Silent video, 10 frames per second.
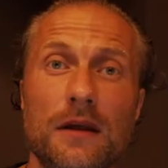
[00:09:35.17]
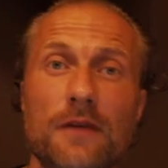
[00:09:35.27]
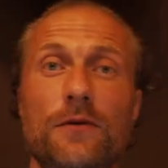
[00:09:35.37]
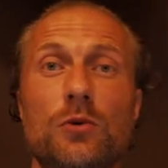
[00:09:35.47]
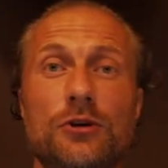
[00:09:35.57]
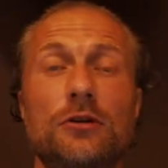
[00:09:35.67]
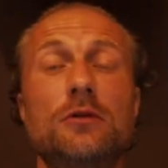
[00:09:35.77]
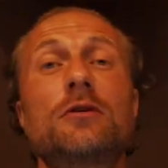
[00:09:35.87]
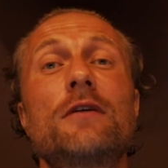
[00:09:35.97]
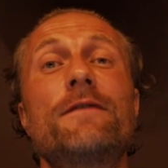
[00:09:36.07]
if you were to
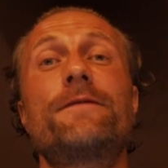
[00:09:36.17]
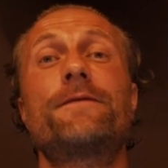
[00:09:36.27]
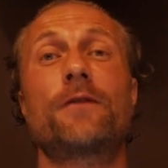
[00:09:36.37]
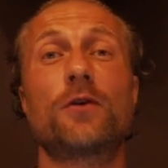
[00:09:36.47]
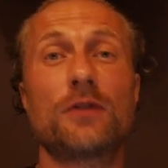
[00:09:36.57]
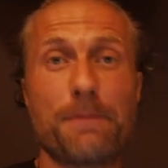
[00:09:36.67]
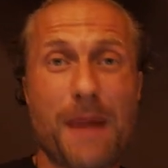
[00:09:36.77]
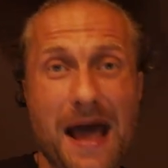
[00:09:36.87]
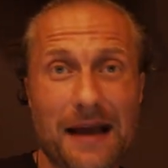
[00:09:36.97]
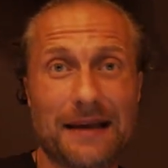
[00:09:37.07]
look further
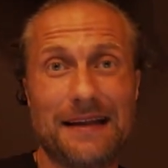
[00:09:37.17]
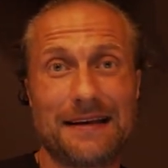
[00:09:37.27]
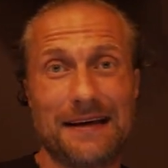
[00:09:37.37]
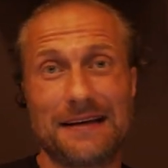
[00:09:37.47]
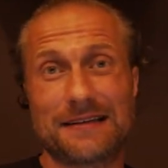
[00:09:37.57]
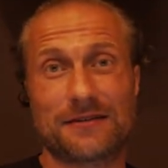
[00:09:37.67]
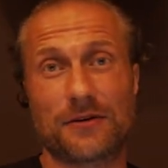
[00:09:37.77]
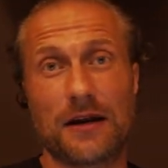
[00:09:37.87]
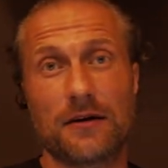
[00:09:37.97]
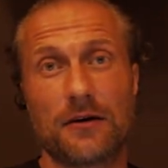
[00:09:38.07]
back in the
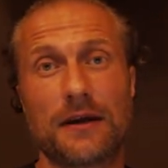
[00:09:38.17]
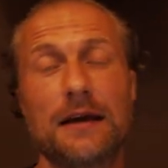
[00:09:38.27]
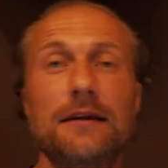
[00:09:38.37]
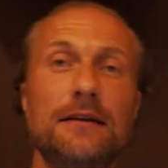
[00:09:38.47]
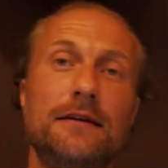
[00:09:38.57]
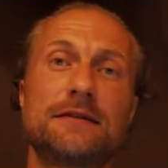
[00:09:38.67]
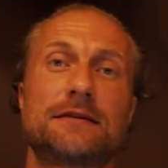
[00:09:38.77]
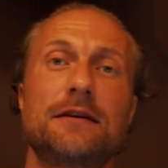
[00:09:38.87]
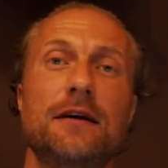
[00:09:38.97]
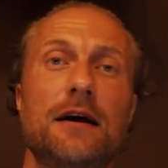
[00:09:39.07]
history, okay,
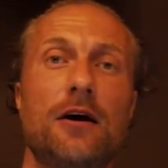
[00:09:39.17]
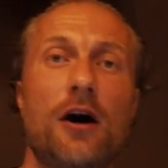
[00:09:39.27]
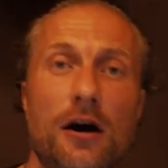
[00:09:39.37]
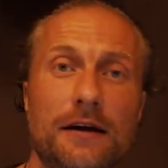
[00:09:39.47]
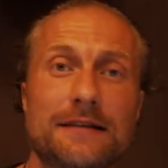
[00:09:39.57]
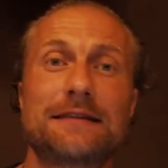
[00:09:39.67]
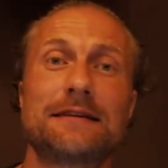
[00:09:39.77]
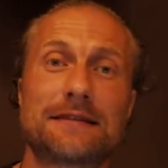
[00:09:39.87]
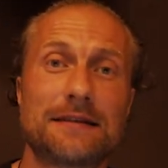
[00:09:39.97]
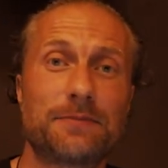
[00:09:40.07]
this
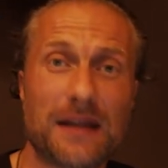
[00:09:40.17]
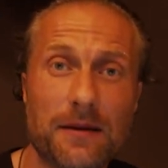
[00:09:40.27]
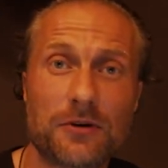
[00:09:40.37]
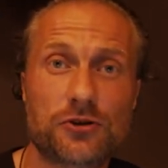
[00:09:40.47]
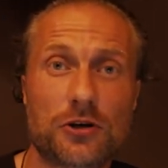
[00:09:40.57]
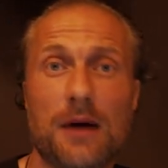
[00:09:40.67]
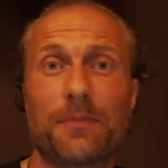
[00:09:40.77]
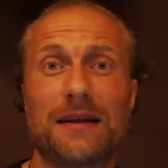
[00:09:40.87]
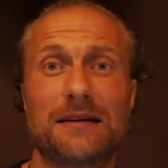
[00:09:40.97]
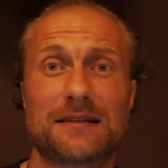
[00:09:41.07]
August-September
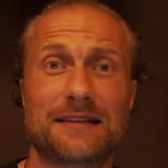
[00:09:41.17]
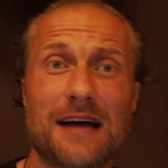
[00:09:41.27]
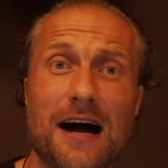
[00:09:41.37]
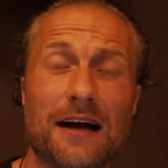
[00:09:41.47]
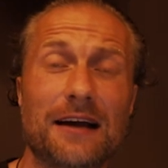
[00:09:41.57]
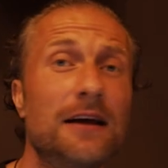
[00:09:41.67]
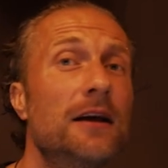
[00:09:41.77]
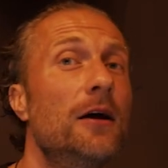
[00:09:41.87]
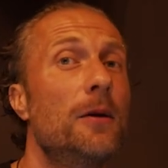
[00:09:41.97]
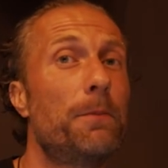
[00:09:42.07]
drop in the stock
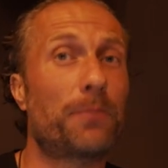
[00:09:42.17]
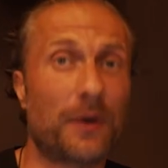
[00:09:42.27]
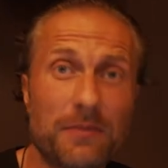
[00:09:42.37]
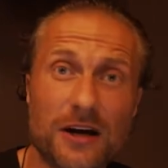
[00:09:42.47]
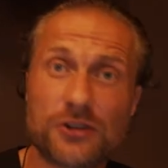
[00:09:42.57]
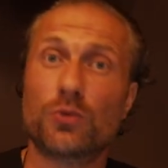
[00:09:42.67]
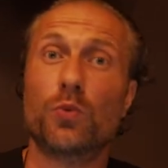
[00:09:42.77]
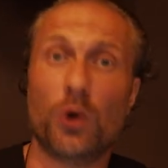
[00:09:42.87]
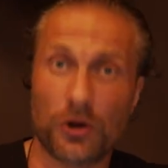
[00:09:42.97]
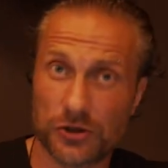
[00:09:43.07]
pretty much
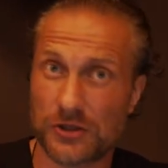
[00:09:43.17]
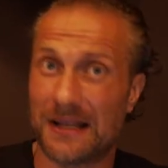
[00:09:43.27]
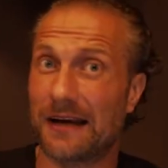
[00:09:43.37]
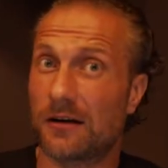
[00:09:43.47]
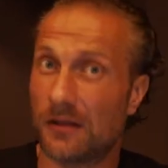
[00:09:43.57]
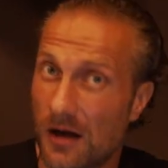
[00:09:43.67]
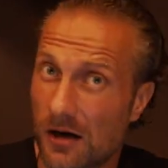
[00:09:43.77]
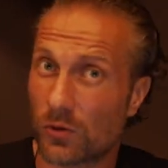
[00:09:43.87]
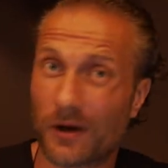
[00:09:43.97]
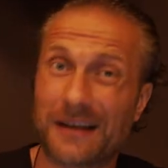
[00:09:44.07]
works like
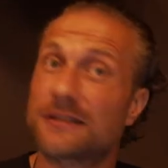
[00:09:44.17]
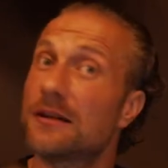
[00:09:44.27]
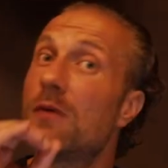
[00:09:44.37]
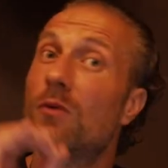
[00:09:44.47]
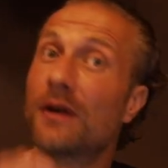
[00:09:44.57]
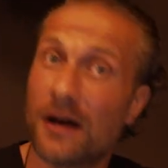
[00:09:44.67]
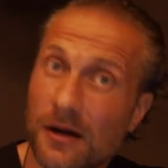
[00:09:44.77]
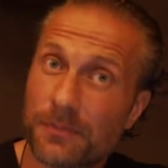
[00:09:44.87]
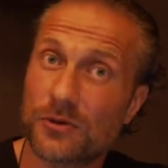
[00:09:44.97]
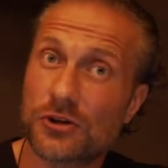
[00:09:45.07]
clockwork. It's not
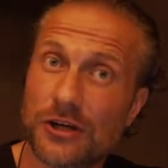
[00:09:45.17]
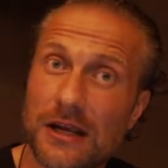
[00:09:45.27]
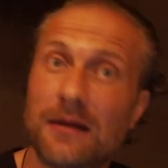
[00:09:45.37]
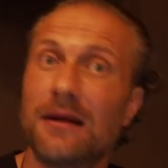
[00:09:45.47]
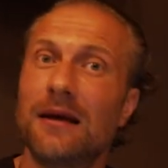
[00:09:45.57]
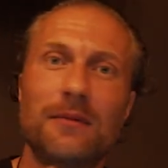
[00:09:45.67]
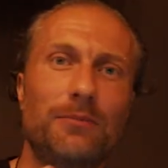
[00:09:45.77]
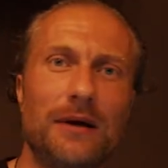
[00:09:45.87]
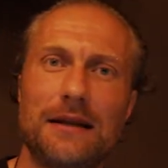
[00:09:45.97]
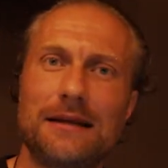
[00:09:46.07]
100%,
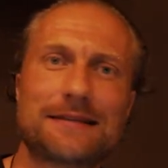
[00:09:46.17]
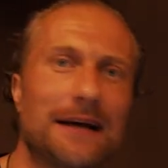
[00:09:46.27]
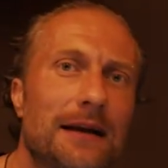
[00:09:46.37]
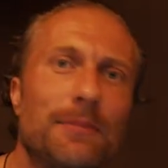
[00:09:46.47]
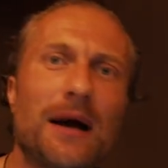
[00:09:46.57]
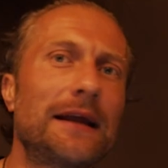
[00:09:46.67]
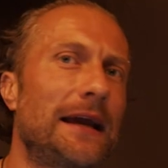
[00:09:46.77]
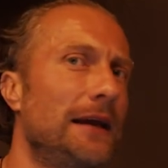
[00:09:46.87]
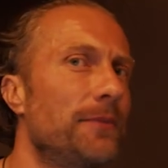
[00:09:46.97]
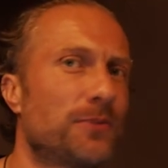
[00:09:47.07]
but it's got about
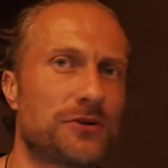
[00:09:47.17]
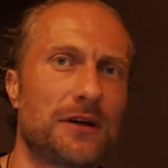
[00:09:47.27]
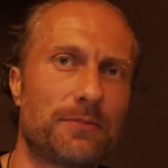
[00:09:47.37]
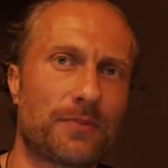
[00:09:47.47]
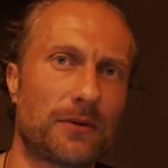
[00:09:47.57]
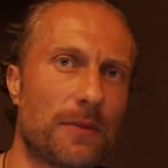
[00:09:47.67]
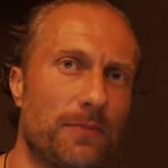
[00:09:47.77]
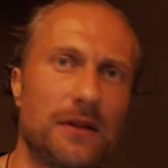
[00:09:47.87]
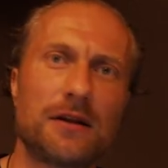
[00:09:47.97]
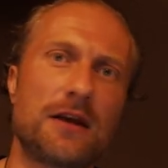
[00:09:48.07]
80%
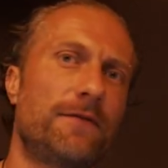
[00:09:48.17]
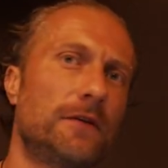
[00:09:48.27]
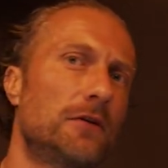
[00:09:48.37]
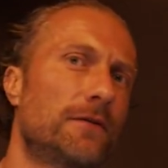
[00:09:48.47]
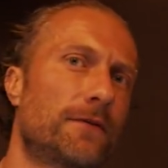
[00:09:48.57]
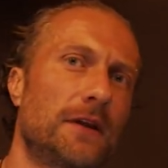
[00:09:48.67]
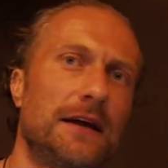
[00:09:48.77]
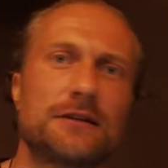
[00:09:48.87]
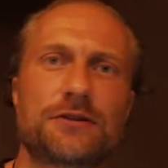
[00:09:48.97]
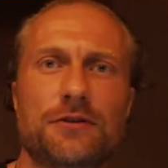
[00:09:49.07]
probability. If you look for the
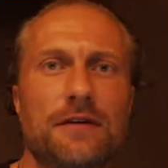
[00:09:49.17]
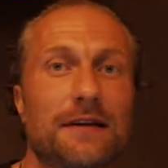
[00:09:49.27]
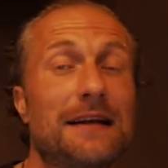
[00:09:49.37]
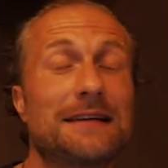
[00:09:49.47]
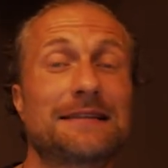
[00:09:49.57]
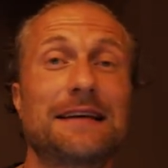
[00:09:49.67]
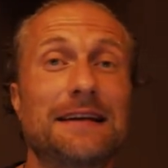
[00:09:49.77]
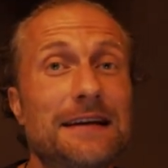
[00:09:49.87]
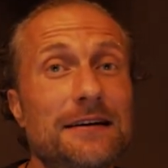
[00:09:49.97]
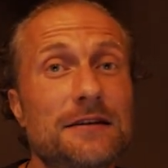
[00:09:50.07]
history of the last
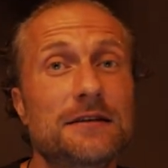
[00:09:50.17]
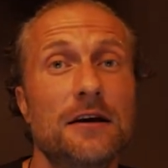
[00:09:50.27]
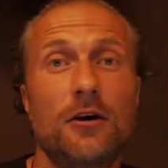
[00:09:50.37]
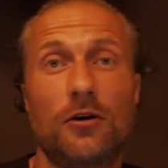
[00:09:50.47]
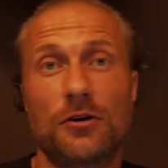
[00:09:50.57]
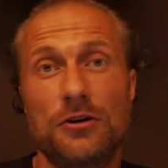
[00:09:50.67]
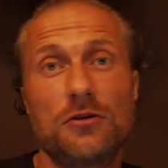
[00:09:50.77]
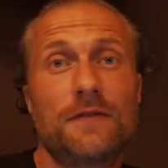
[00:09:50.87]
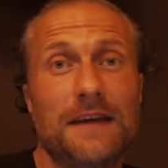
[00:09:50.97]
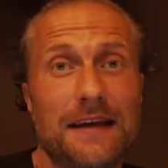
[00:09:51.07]
10 years on
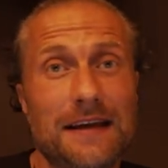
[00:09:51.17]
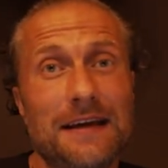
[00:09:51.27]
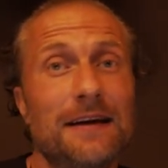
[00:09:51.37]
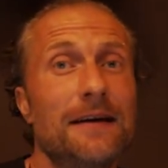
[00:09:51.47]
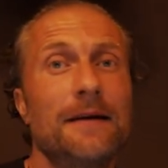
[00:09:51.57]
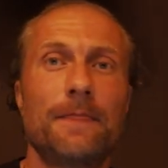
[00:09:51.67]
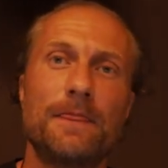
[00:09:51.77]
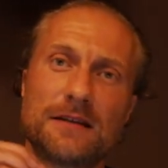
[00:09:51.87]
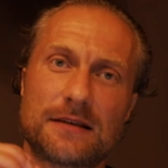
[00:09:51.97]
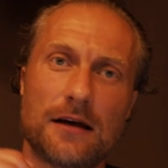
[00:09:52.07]
UVE,
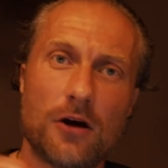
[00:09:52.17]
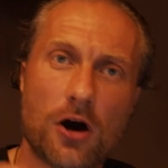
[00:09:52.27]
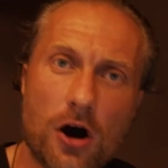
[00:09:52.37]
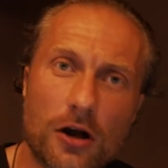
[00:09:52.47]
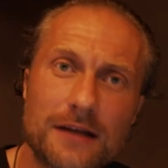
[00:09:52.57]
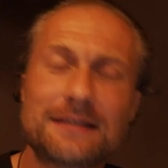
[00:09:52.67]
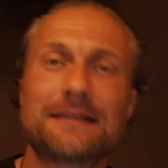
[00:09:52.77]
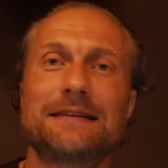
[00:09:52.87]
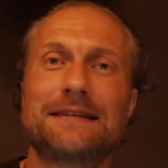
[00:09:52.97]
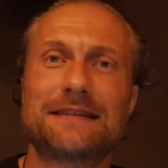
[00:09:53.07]
this August,
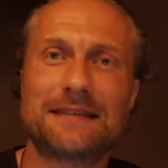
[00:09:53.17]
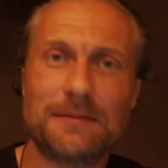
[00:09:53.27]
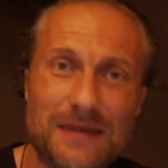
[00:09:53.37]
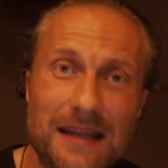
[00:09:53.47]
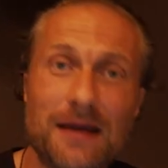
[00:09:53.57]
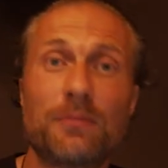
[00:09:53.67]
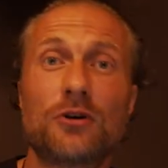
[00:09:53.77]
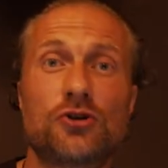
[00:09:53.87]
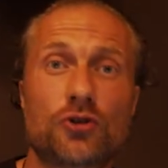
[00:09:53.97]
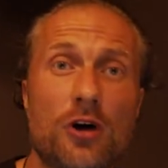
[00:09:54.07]

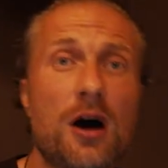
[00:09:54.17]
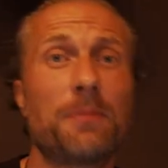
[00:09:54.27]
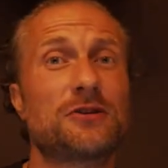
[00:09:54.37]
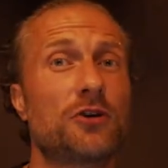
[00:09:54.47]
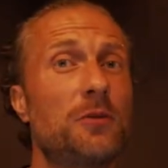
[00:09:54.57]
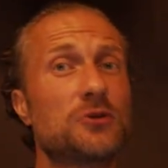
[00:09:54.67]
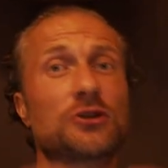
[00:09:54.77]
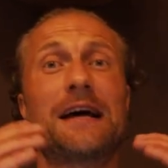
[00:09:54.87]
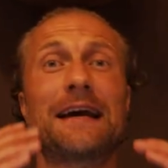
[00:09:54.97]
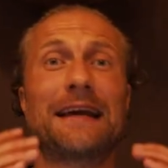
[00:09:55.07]
September drop is
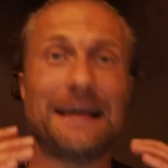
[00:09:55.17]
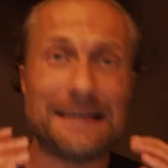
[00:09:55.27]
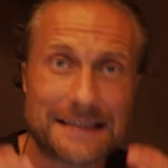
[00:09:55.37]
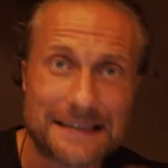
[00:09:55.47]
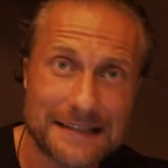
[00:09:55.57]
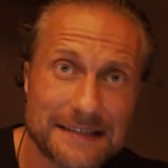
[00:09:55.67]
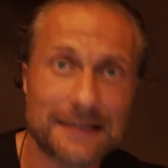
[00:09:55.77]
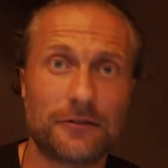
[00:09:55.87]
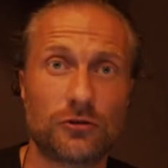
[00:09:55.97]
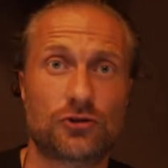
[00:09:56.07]
almost like a
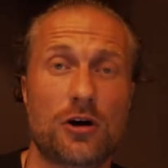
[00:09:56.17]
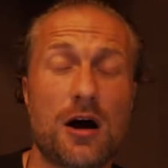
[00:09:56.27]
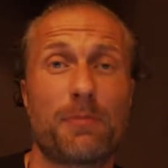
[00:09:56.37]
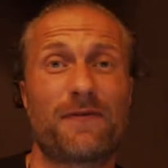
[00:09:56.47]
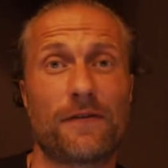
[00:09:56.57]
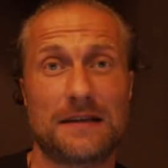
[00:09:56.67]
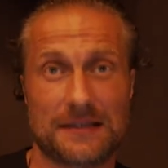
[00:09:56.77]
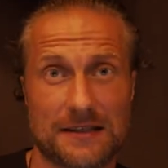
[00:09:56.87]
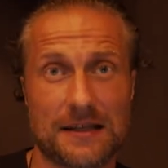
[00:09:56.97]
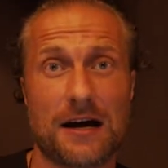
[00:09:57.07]
seasonal drop for
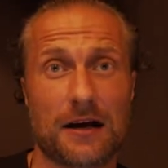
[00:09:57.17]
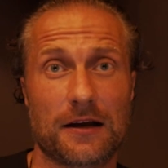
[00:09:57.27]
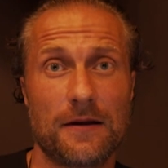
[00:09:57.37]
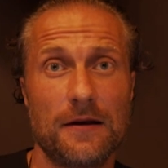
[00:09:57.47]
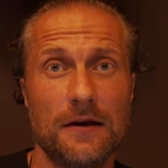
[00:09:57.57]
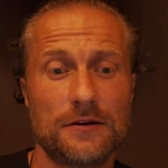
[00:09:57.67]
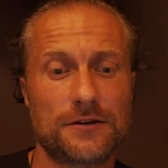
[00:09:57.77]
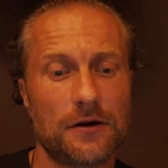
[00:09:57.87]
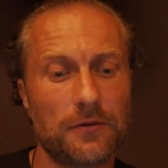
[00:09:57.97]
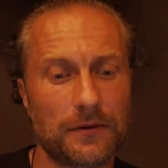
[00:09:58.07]
this stock.
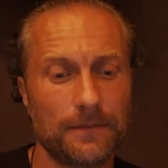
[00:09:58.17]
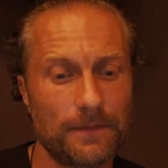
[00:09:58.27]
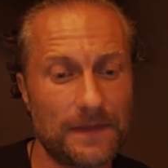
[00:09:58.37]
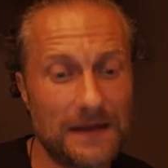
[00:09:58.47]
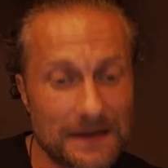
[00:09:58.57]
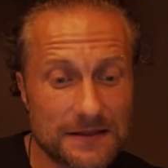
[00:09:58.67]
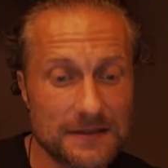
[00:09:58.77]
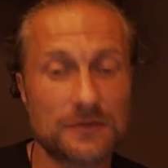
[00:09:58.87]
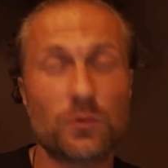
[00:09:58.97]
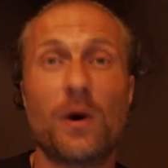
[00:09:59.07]
So this
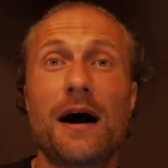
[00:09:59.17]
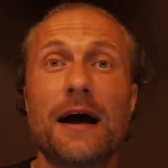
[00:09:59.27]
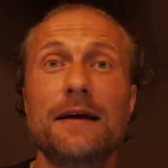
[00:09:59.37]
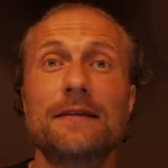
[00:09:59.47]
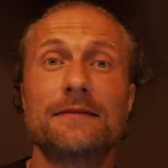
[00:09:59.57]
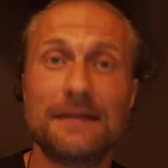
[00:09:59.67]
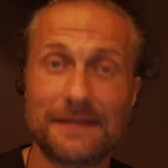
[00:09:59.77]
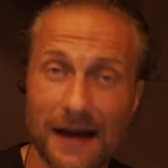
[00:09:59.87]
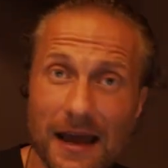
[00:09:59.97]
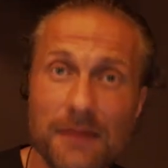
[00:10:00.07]
is why the
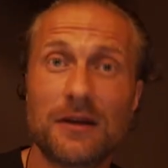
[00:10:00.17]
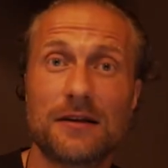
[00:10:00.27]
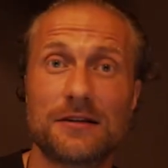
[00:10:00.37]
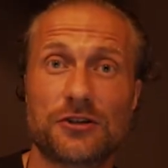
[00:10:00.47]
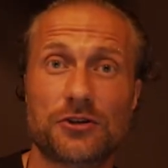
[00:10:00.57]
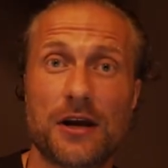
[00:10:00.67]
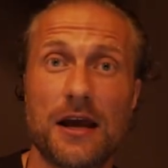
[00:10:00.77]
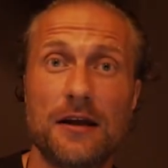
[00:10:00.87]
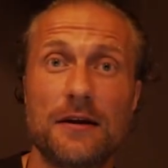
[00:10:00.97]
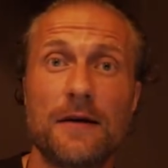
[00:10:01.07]
timing of this
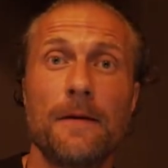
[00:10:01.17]
trade